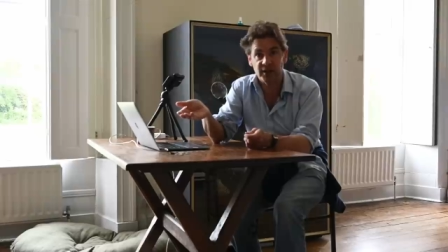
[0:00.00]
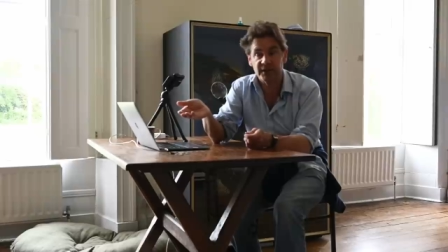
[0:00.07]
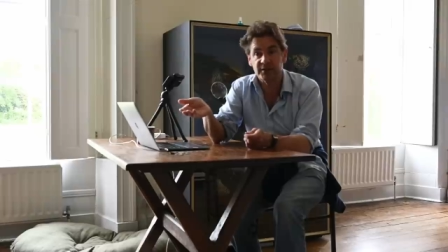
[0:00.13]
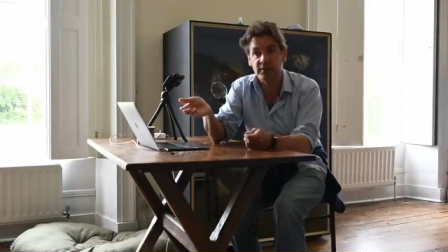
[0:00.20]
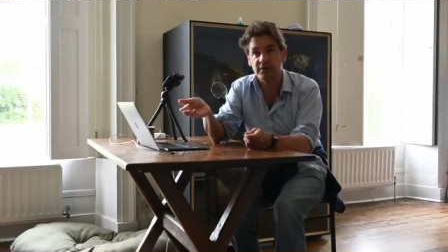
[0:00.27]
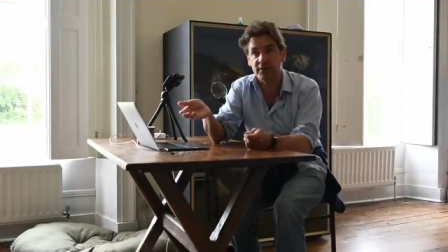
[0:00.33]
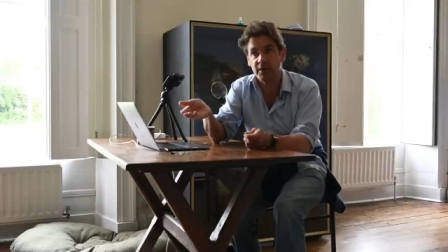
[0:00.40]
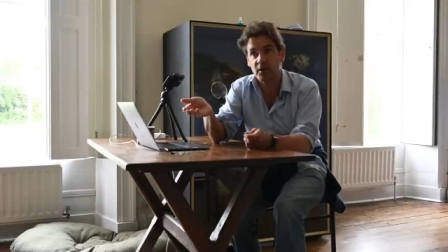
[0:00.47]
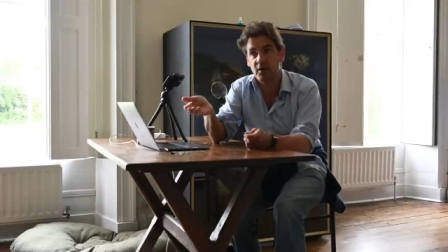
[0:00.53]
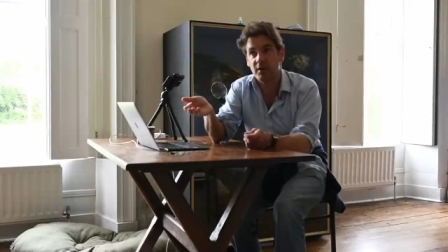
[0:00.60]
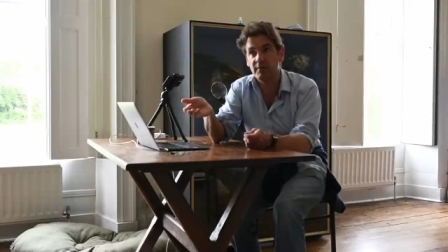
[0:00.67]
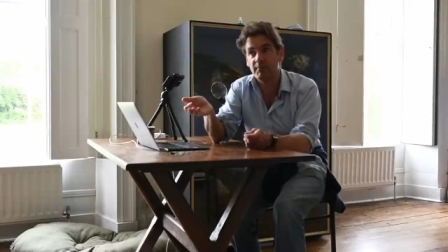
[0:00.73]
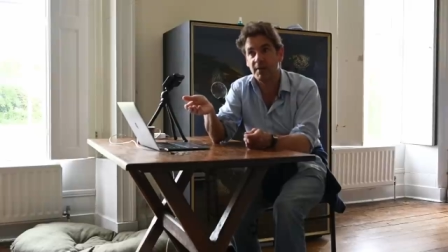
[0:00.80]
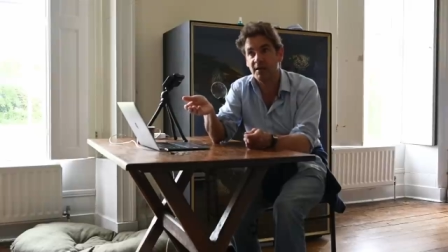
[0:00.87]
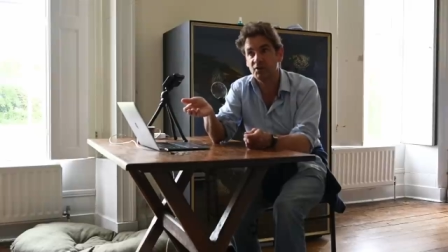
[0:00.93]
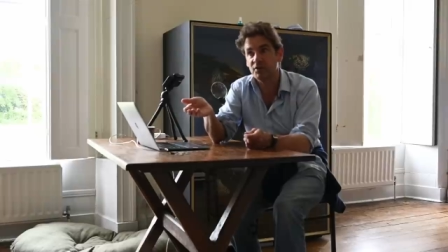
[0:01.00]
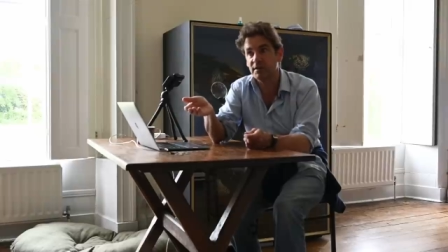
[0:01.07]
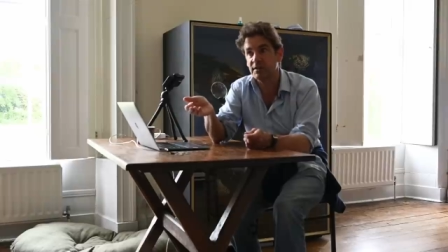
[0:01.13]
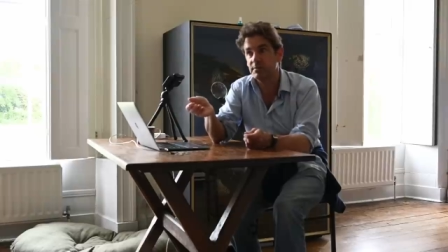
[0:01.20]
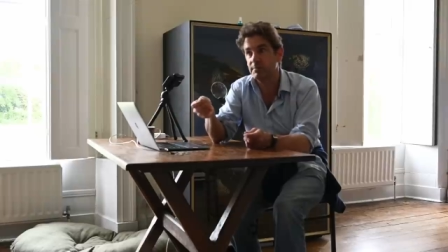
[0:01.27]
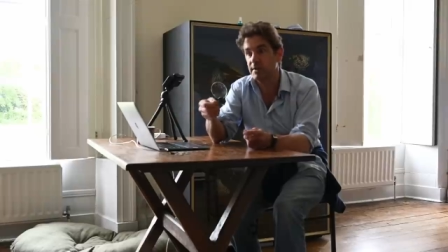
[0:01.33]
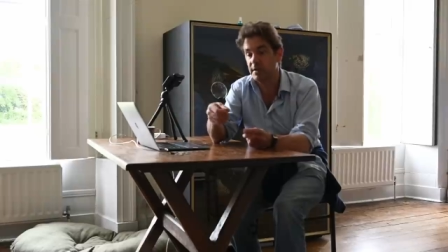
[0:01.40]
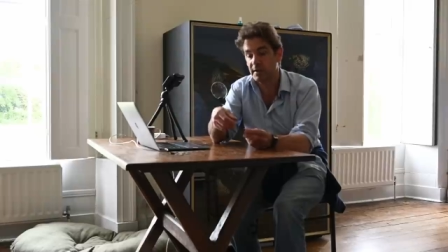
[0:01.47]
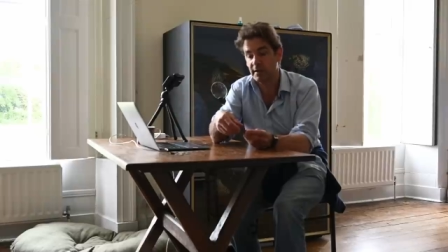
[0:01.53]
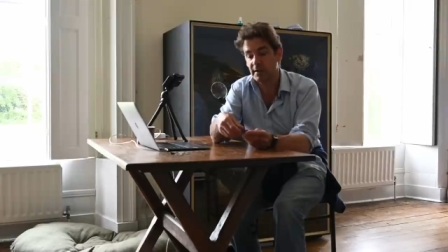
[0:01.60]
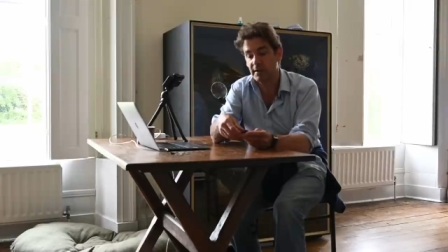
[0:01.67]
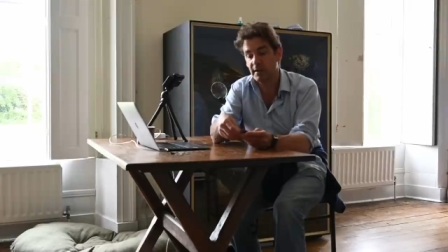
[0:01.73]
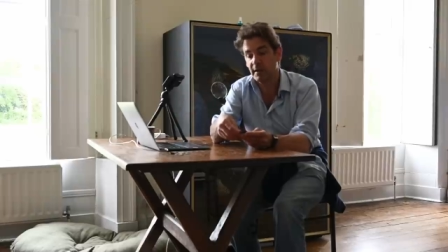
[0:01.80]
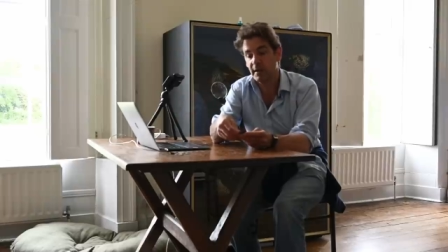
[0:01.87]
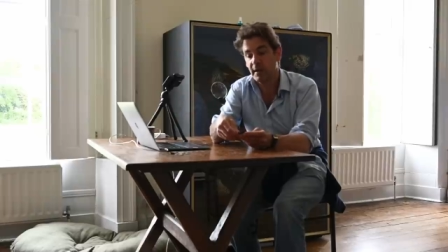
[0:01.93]
I don't know. I imagine it's
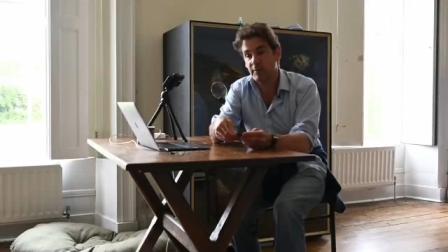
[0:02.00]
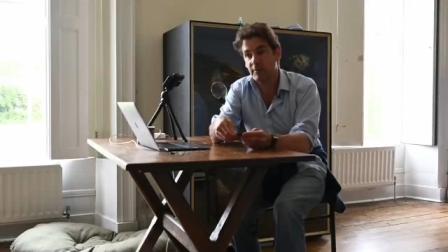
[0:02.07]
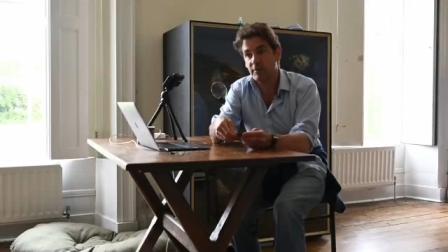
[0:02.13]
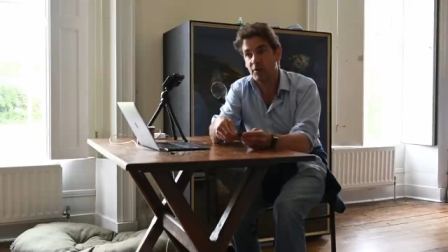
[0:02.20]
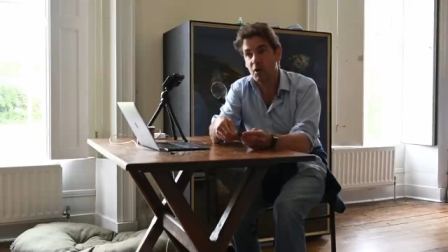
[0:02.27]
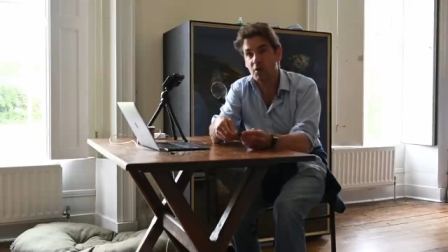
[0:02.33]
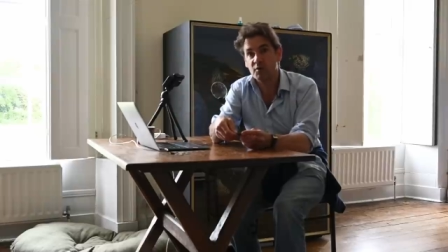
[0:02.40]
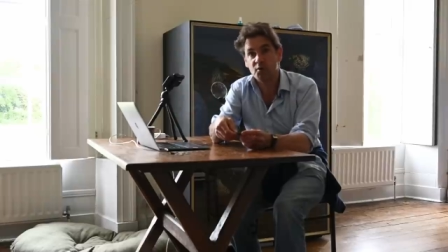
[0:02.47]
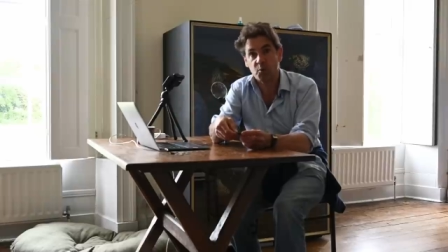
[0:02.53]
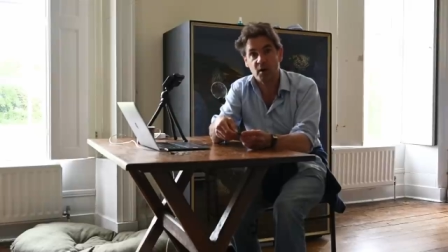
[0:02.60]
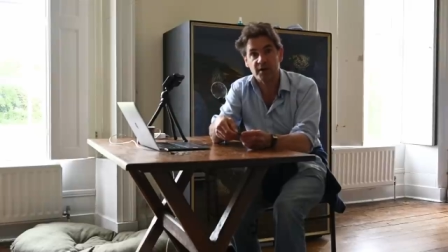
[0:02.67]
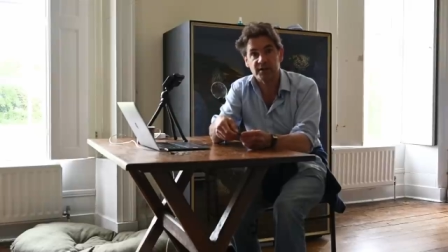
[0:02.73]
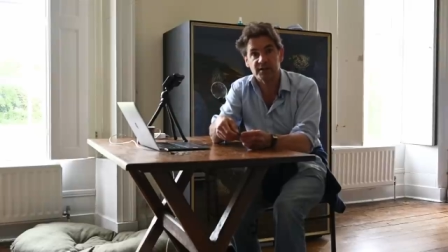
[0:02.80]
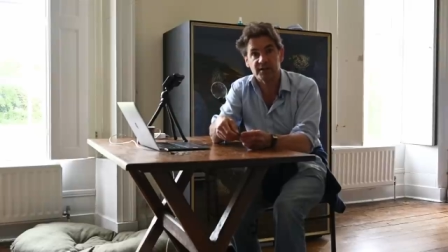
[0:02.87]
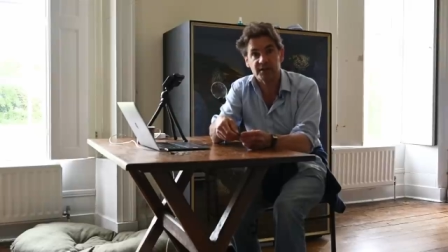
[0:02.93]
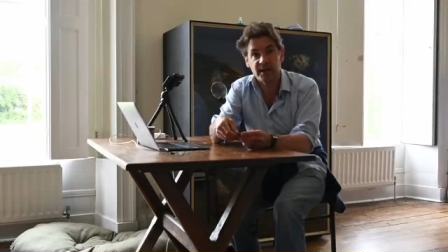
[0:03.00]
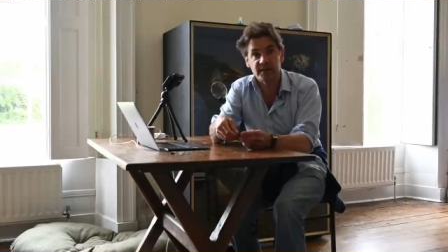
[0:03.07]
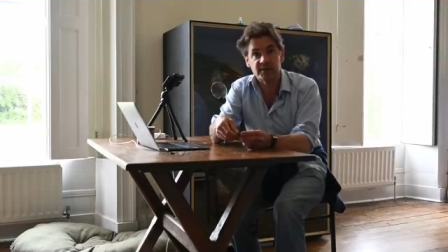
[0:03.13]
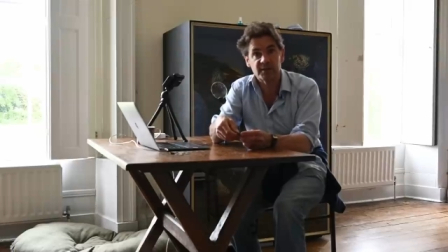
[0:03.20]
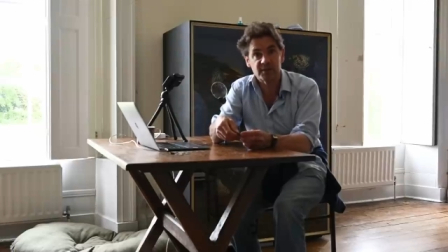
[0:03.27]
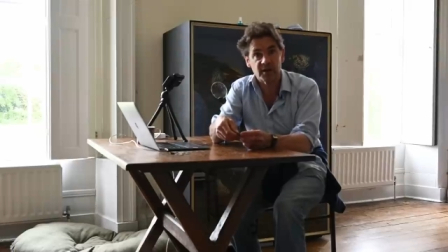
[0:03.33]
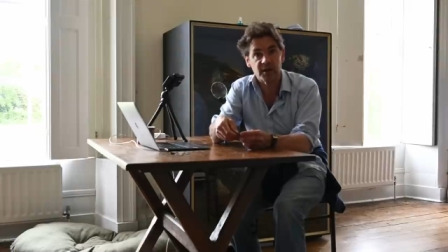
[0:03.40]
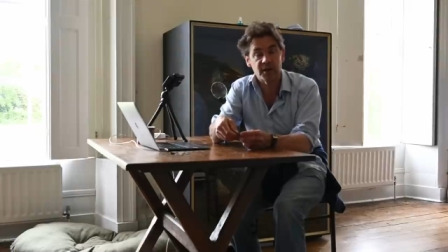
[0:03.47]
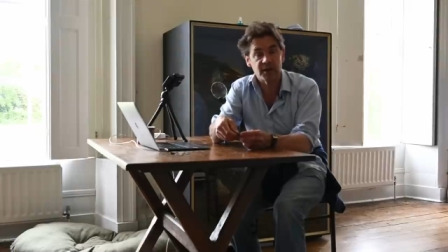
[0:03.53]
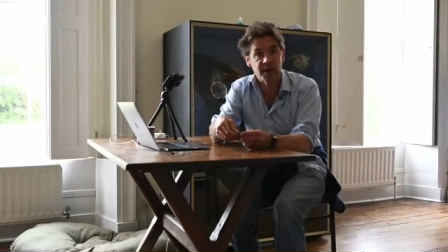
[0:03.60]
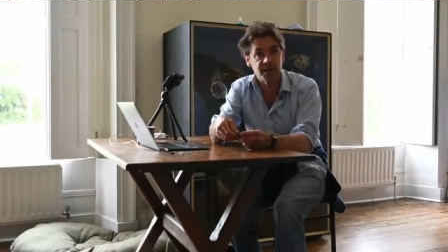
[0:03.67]
Miki. Those ones date to slightly